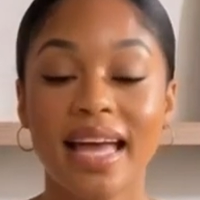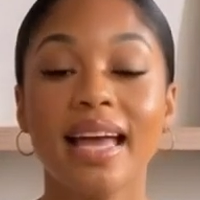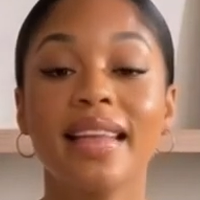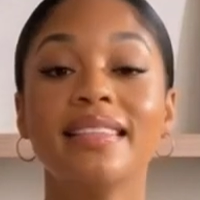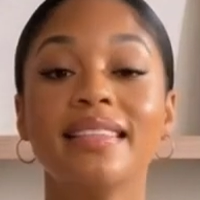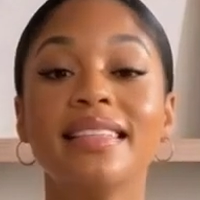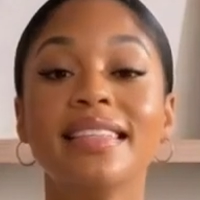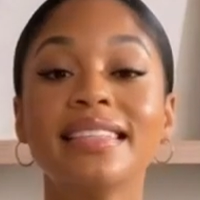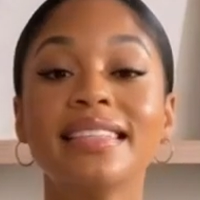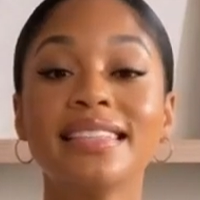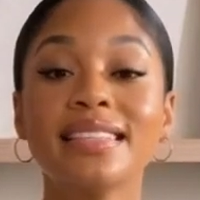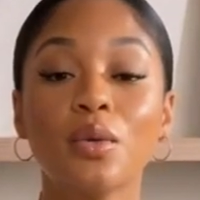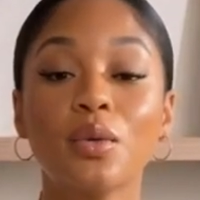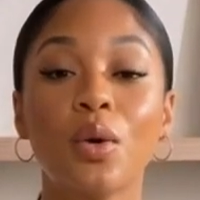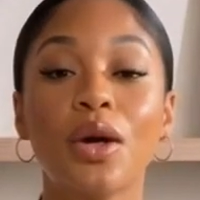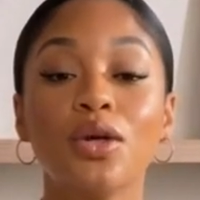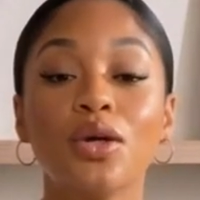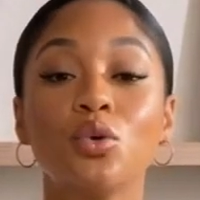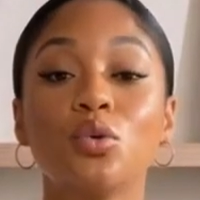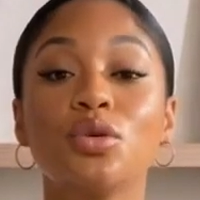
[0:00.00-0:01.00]
This is
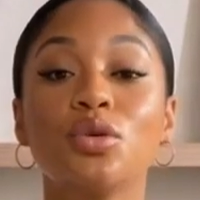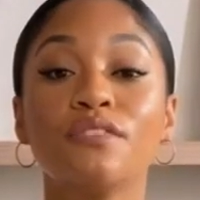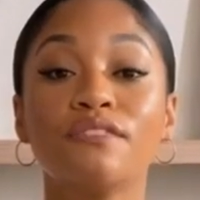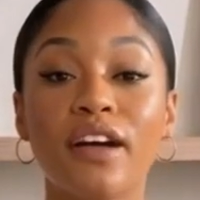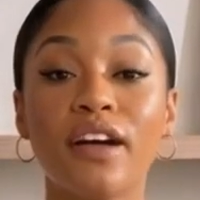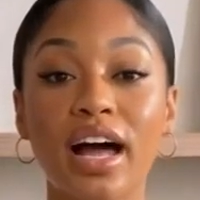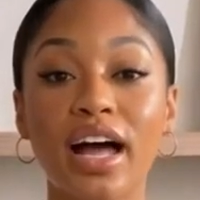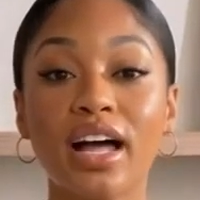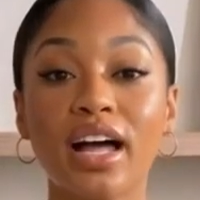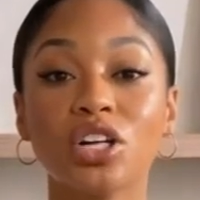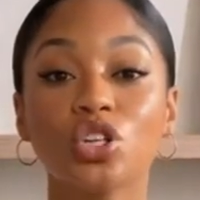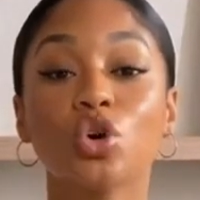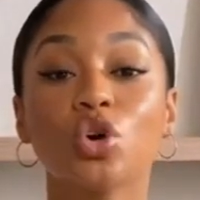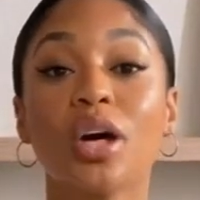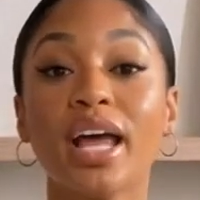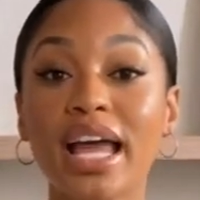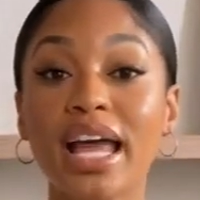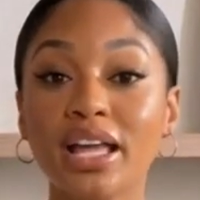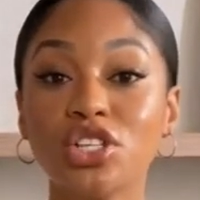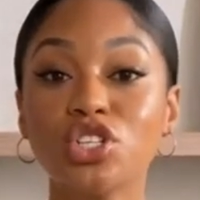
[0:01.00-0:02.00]
where you define your
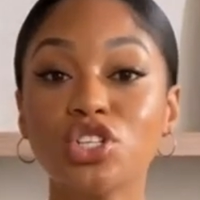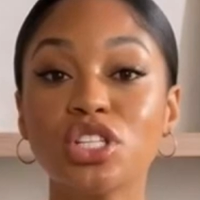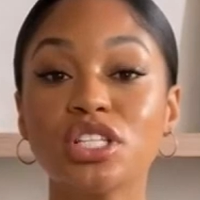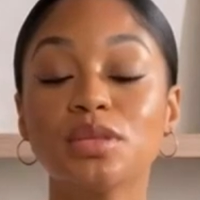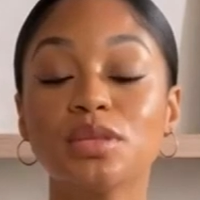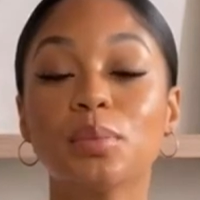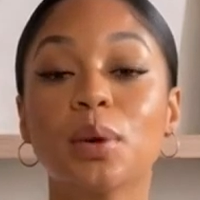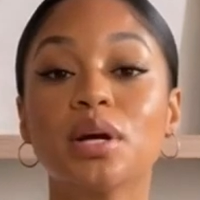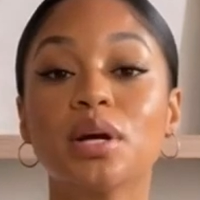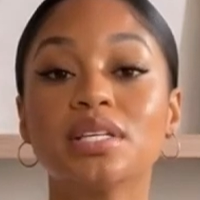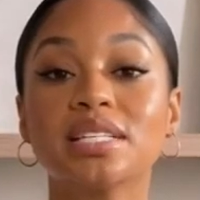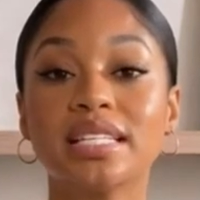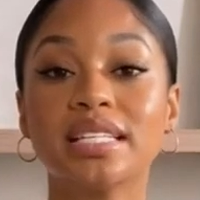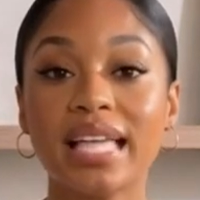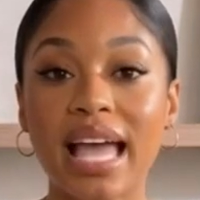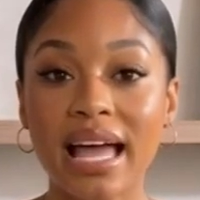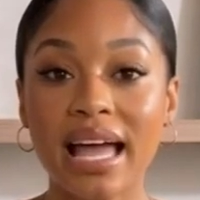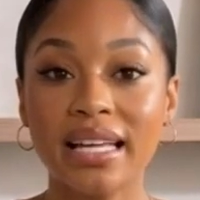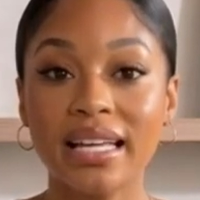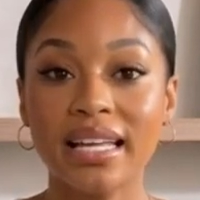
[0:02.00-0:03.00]
agent's
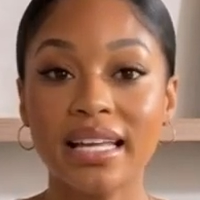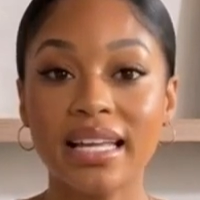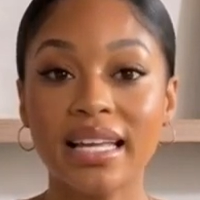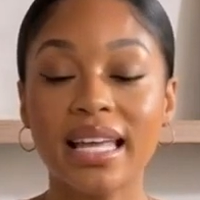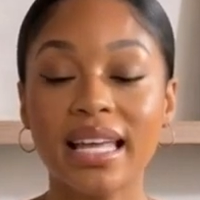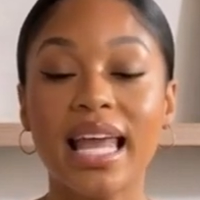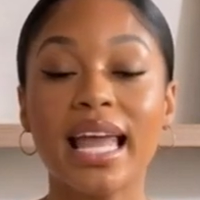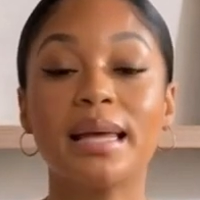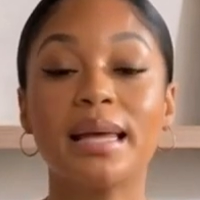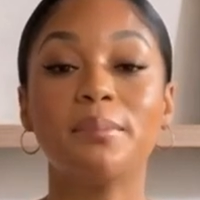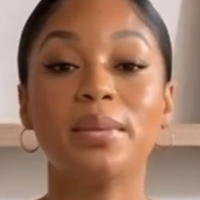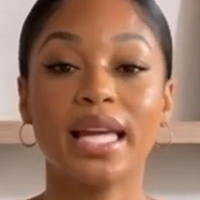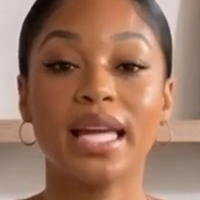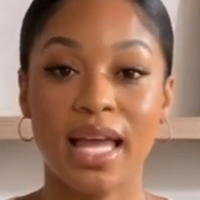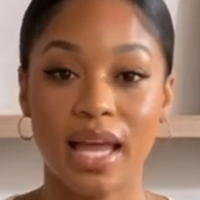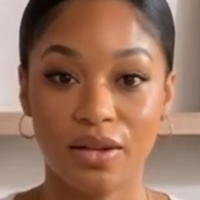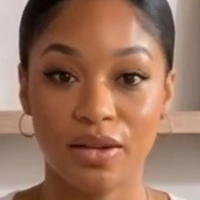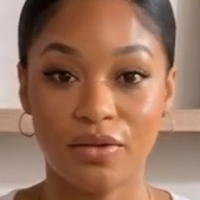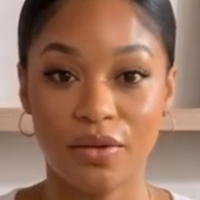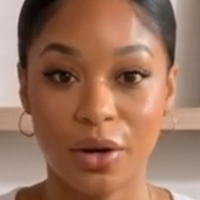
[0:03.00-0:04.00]
personality and
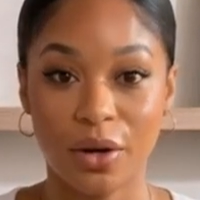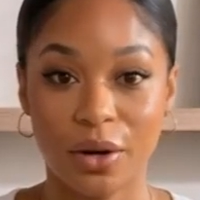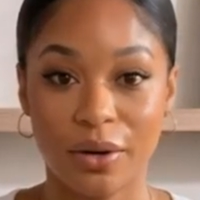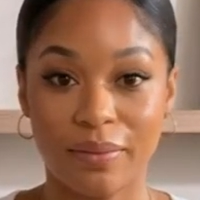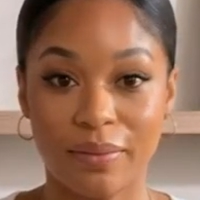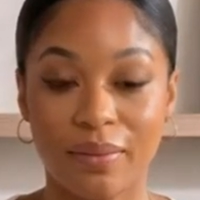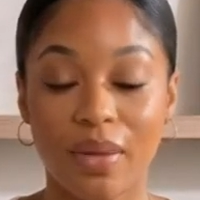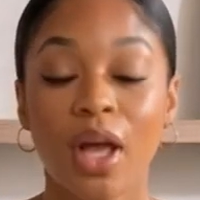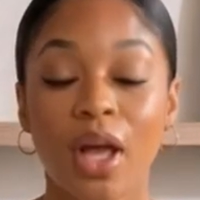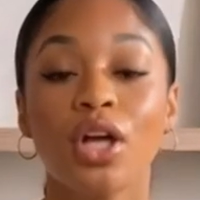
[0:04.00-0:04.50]
behavior.